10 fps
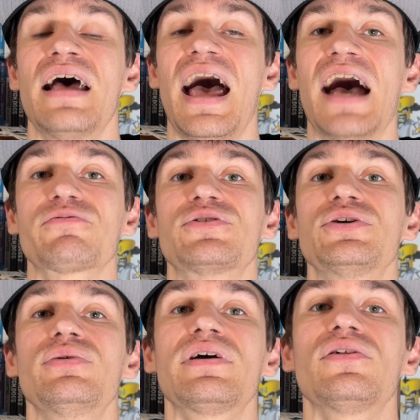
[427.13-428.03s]
After
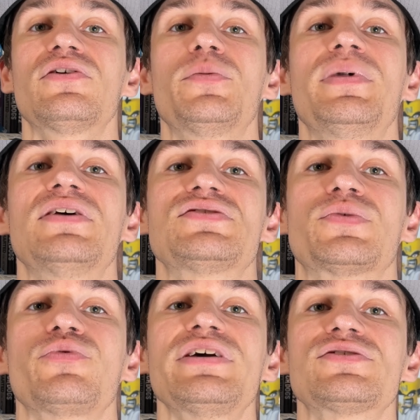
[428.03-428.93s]
doing a little bit of
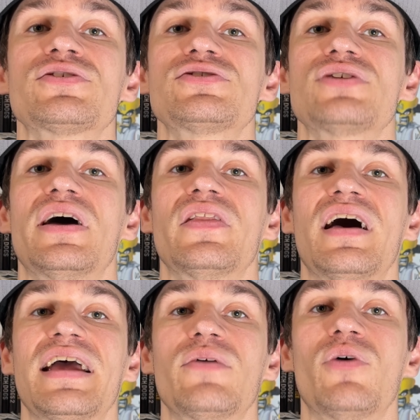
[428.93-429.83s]
some research
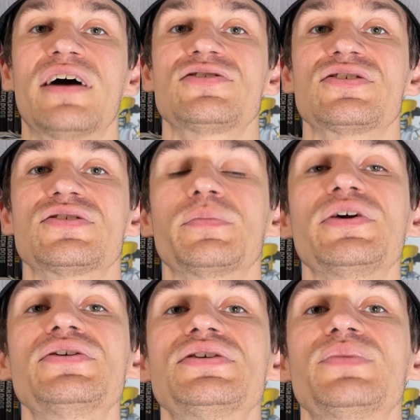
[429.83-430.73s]
online and watching some
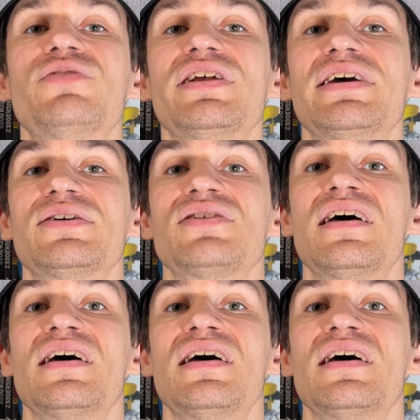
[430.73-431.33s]
YouTube videos,